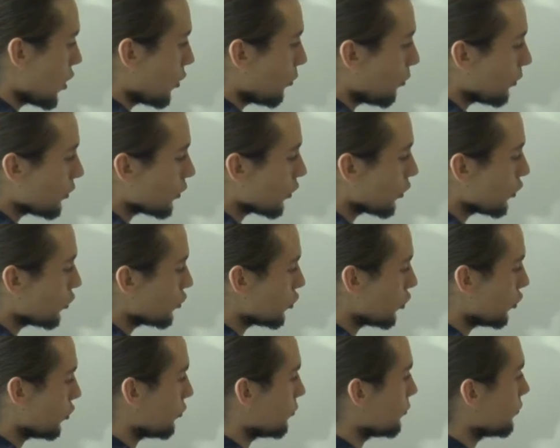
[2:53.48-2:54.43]
What you're going to
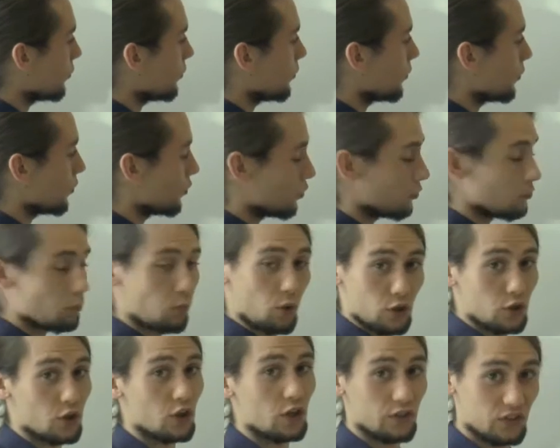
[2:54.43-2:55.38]
do, what
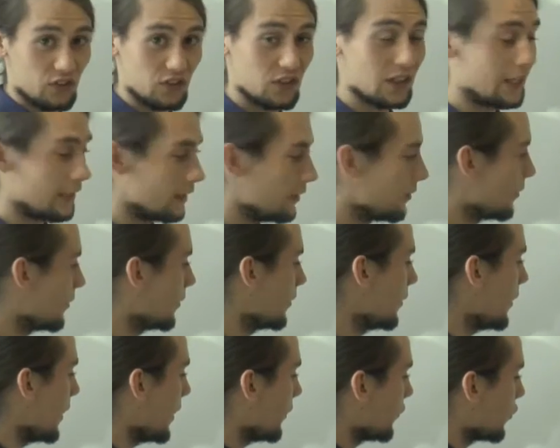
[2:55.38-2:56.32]
you're going to see,
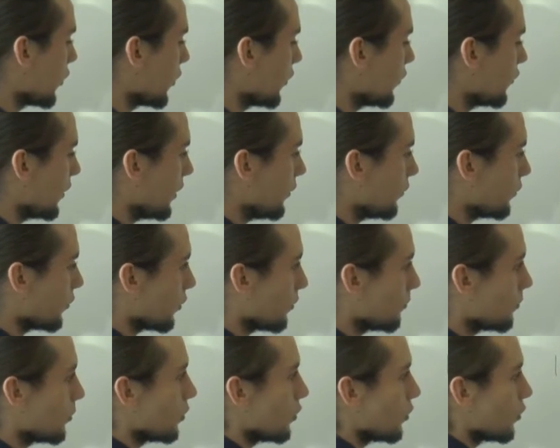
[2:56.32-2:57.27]
is you're going to see
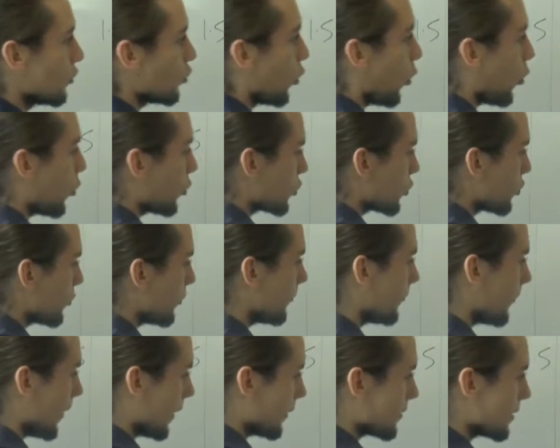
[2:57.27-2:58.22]
some torsional
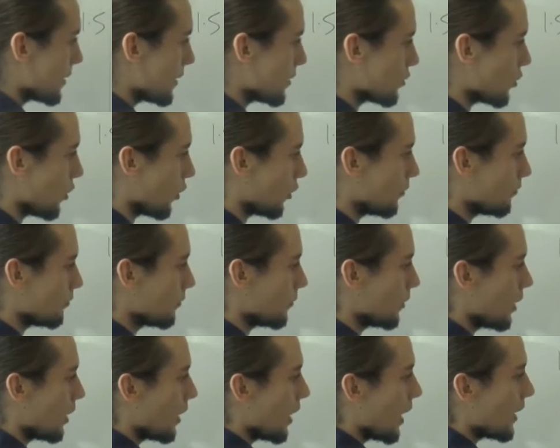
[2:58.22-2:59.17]
effects in this
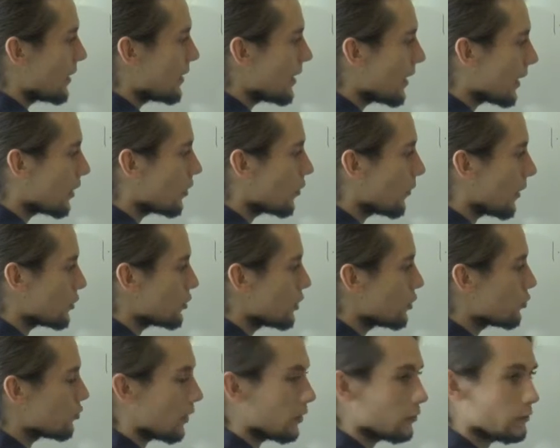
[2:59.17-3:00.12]
column, and they're going to
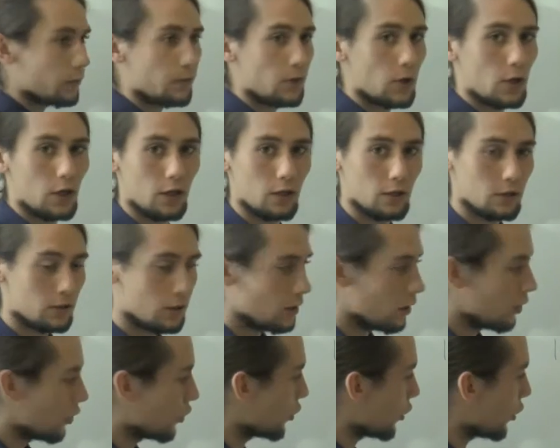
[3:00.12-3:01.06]
actually transfer
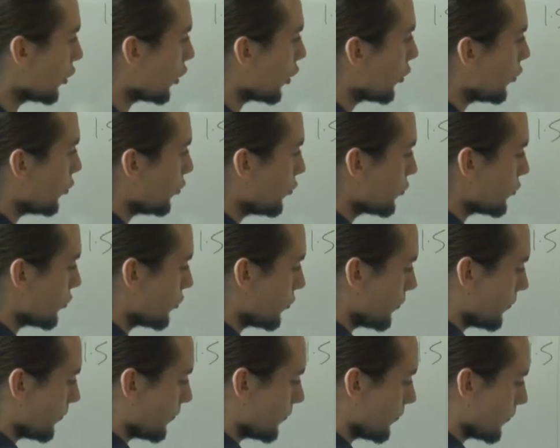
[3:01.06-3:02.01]
the load
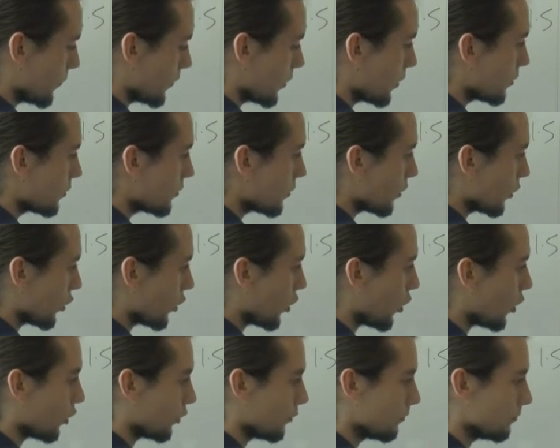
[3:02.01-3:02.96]
to the
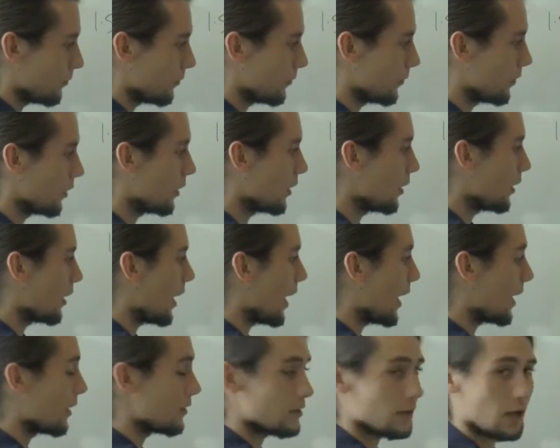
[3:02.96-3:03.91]
column
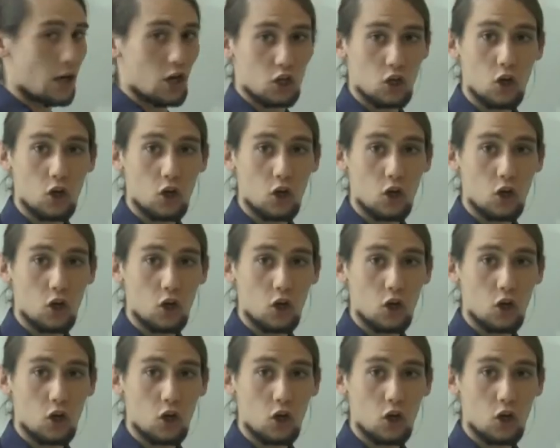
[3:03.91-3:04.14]
as a